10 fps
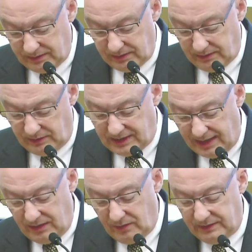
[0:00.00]

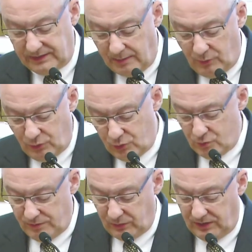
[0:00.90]
MOU
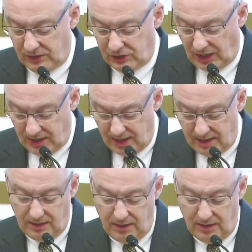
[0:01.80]
between Shanghai